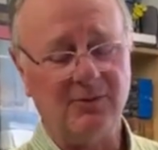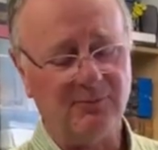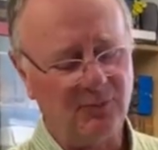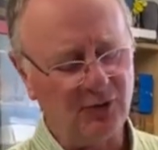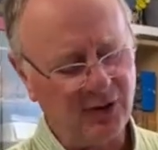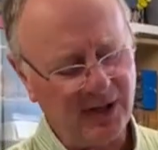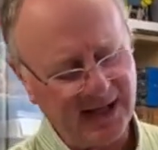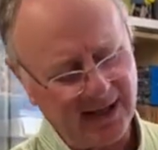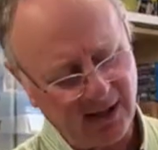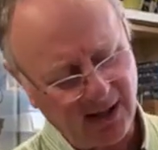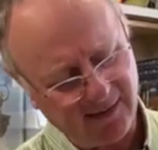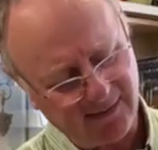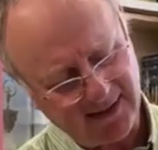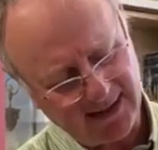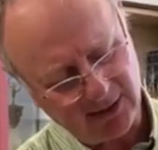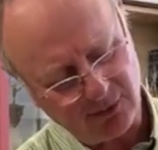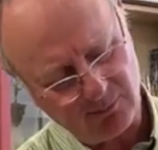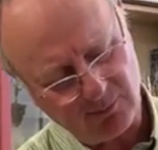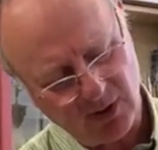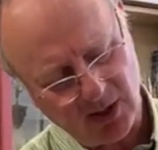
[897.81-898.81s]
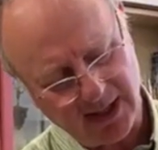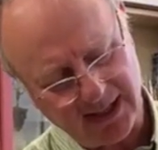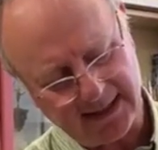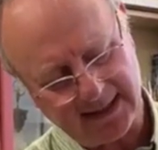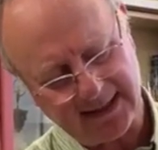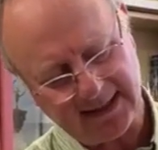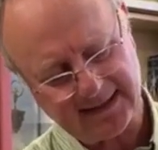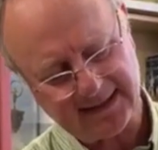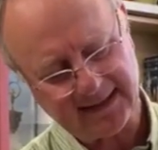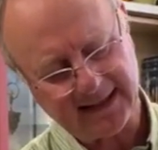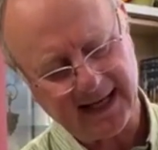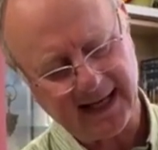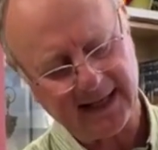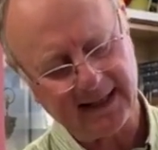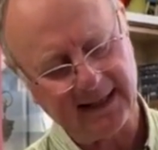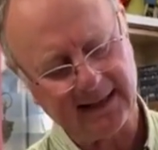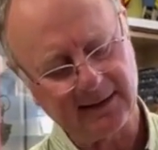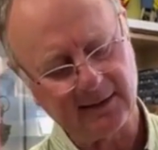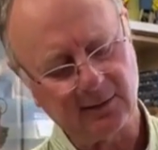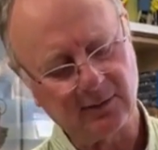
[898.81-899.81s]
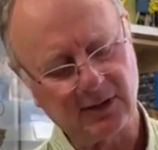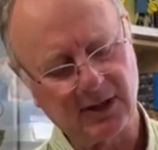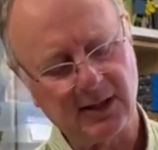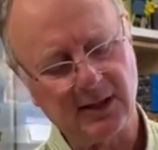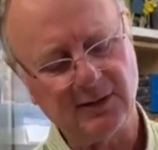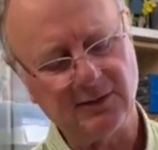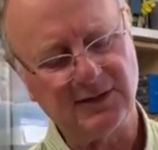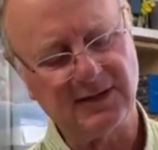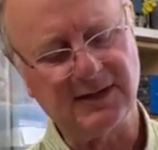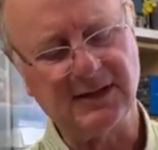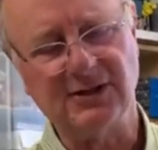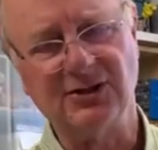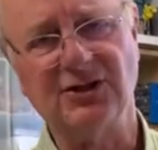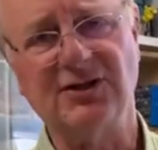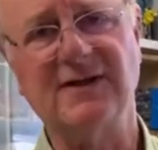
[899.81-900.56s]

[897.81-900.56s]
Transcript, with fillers: Maria, I think you might need to get a little closer to